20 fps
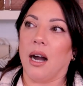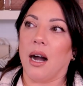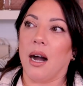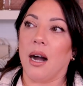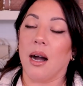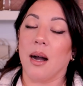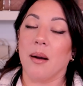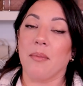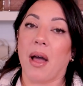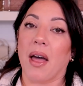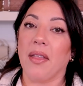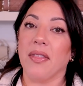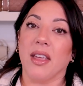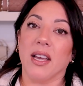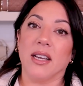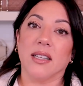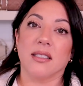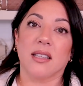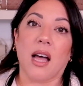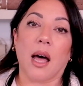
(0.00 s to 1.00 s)
And
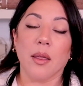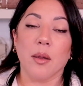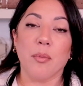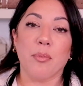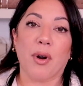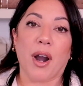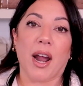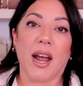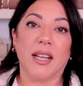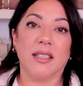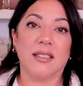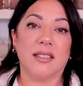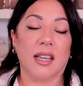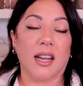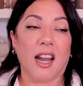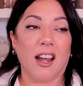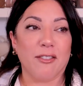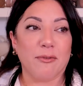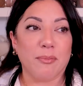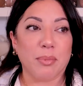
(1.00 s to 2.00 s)
there's other brands
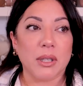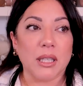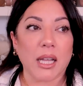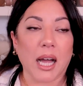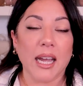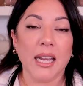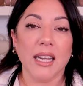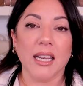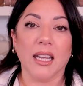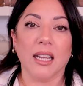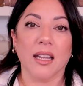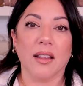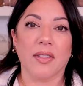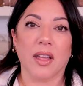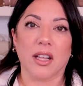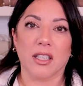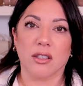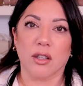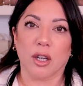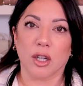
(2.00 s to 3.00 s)
that have plating
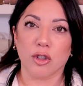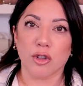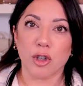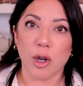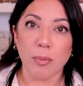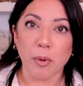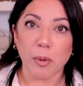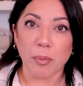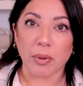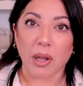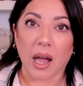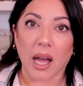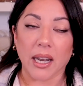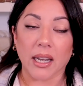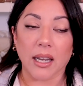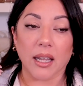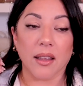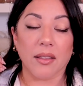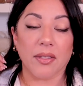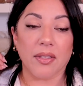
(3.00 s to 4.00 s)
that's like triple
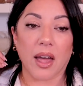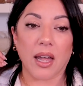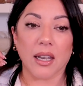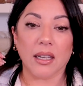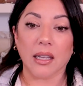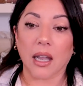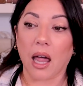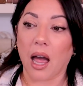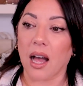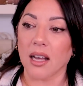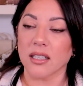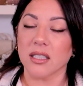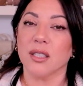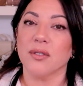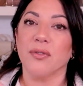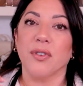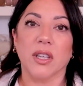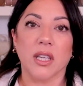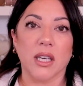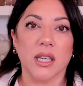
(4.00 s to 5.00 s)
plating that
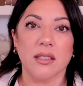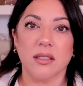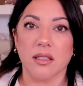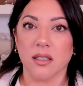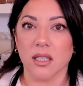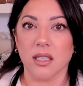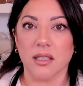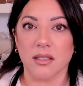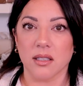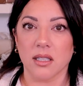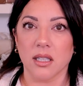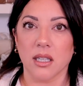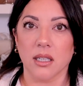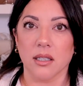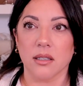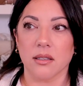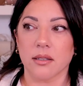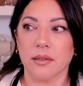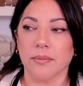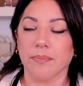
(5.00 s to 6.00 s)
lasts for years and years and
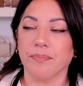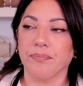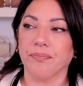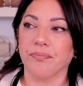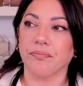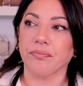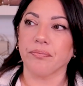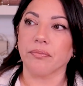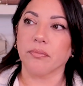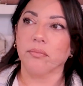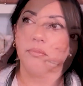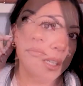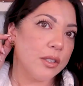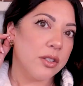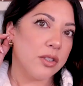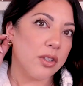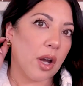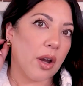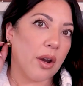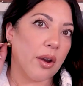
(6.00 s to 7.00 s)
years.
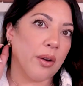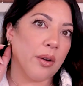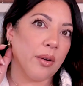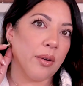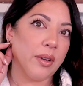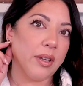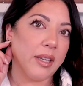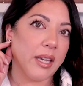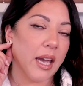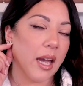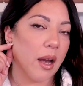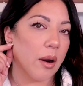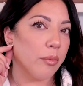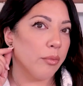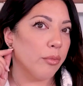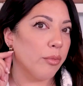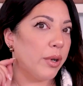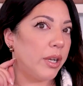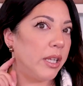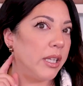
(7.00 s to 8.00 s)
So yeah,
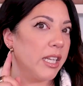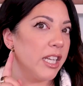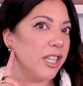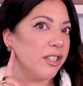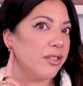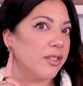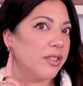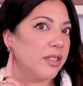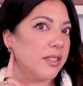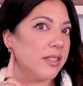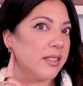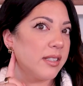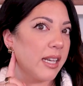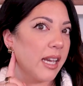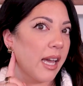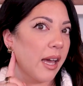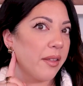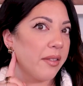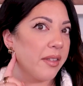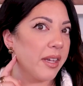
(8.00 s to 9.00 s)
I'm really interested to
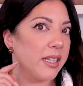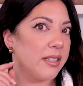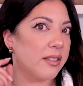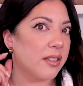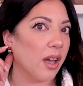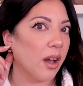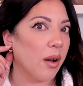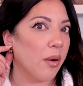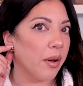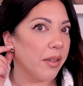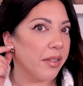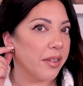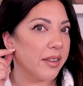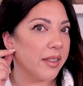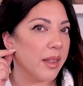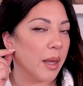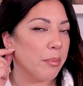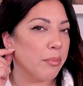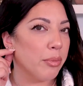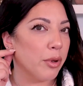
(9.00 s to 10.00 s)
see how these go. I
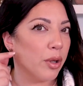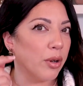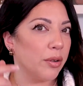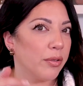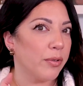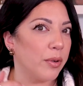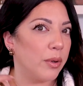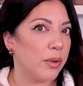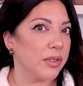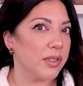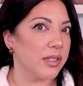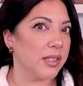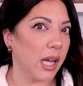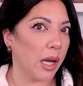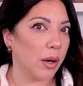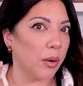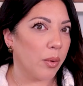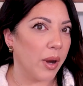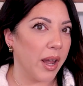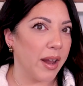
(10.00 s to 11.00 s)
think they're beautiful,
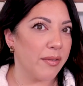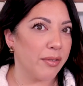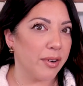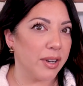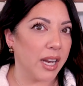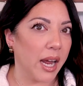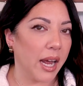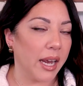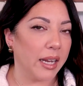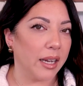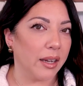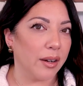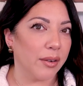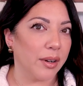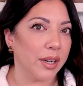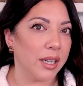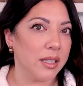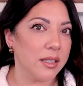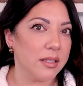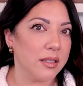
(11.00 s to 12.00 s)
subtle, everyday
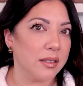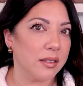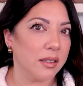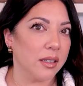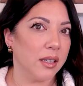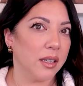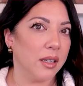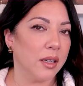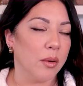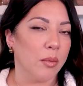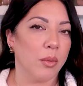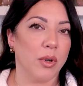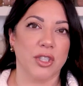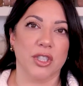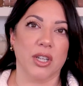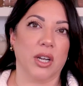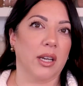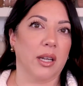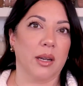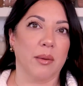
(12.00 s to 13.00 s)
earrings,
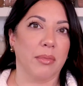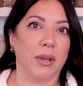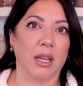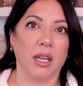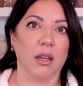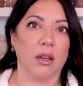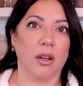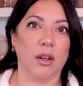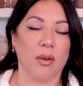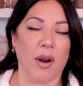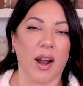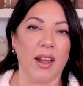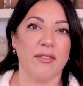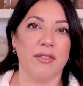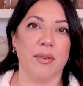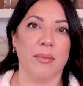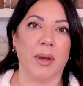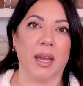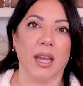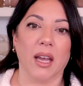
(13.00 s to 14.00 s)
which are going to be great
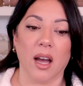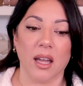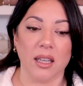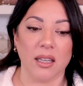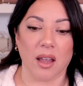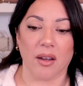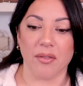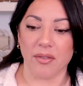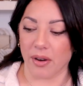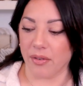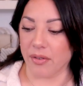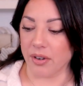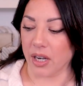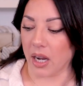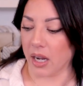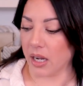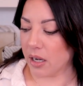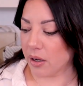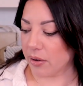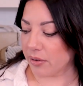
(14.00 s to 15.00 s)
for me. I love
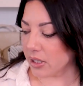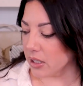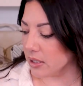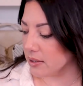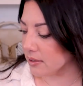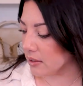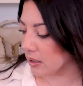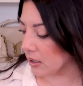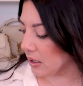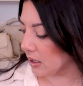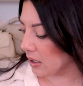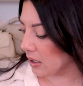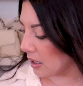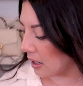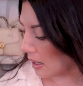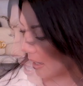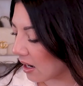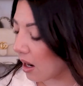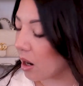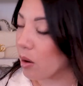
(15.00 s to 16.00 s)
everyday earrings.
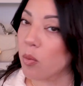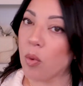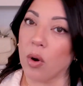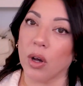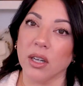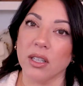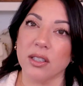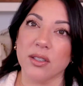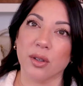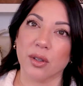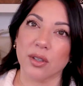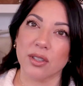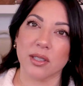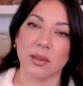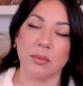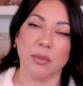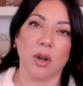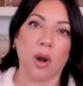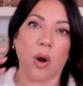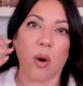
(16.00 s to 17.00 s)
And I wanted sort of
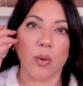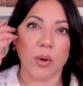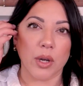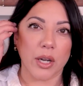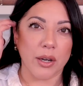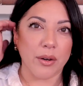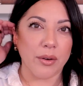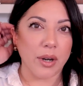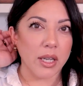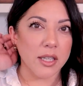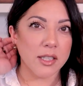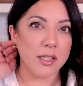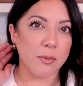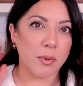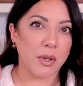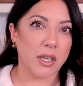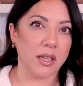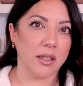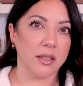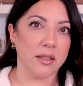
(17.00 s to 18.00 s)
some gold earrings
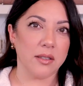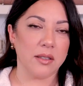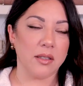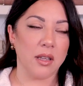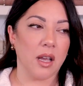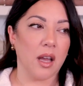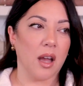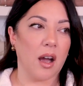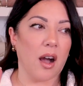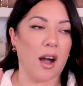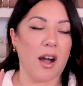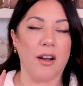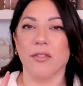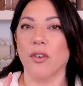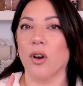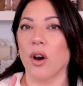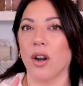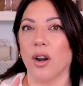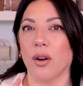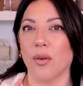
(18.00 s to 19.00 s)
because I've
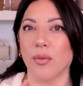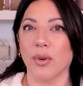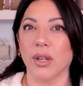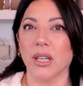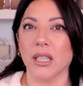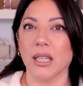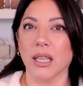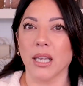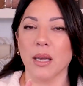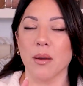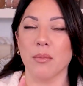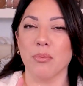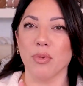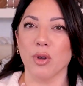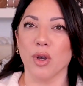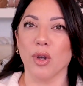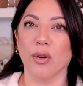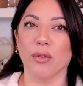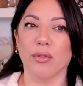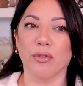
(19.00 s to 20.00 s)
got a really
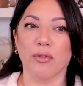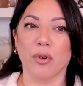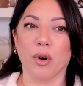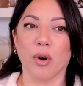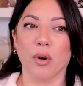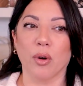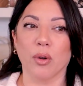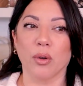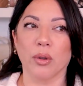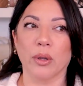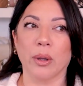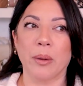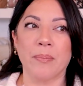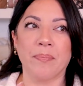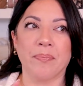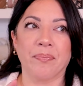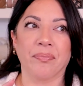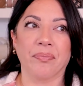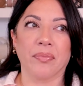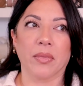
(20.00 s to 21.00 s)
beautiful
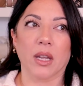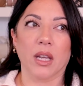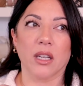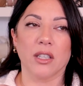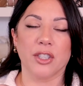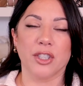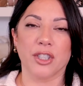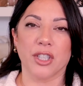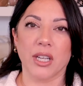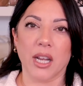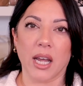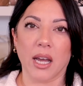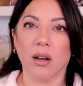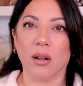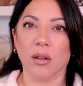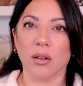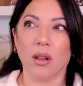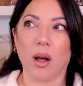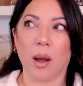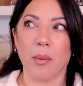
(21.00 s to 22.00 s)

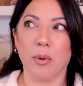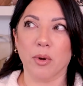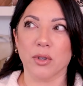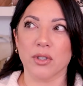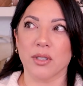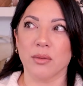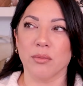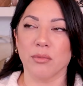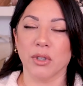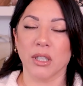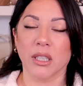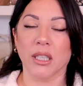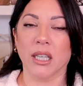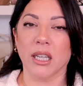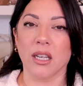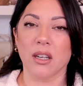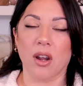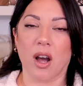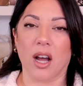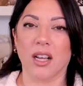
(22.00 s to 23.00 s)
Chanel. I bought some
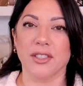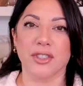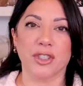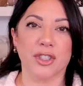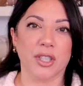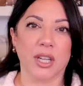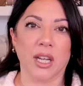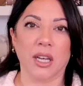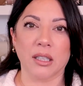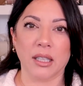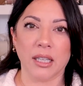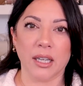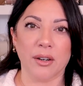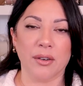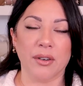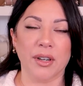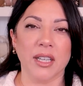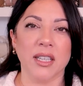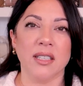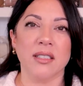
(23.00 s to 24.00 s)
really nice Chanel
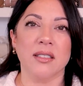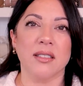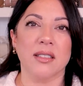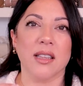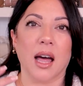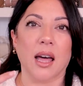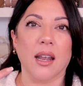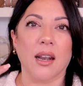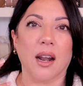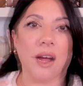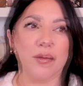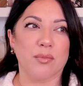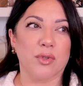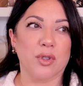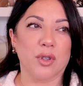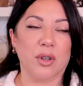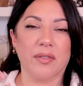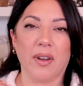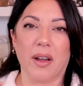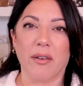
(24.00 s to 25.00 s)
earrings that
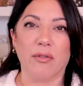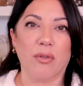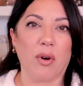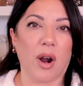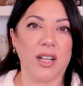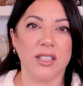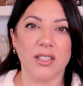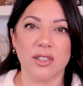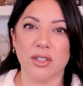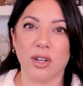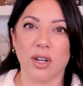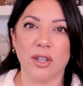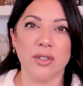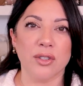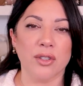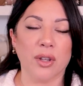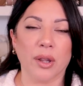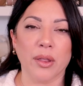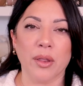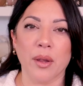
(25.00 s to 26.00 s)
sort of have
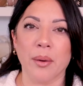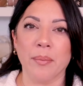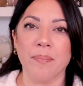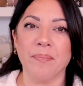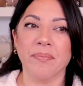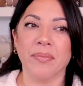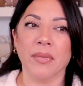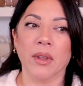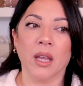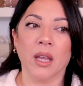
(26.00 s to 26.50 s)
rhinestones on them,